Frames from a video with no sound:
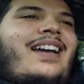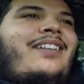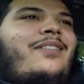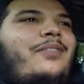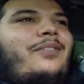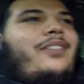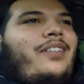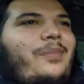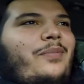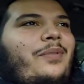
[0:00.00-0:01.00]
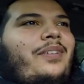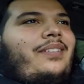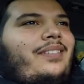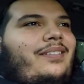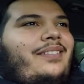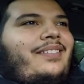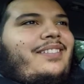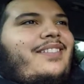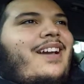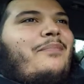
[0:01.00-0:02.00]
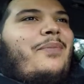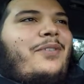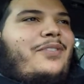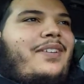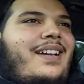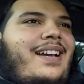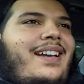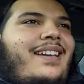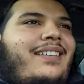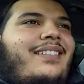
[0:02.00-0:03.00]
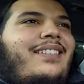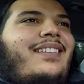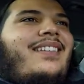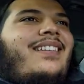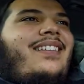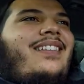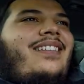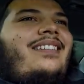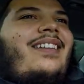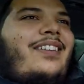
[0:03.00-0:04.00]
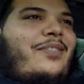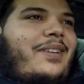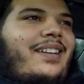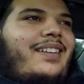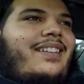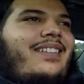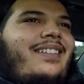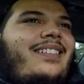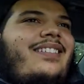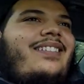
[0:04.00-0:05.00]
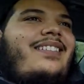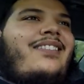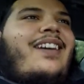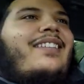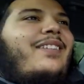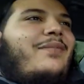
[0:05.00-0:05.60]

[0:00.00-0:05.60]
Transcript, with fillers: I know there's other movies, you know, you have guys, San Andreas, you had The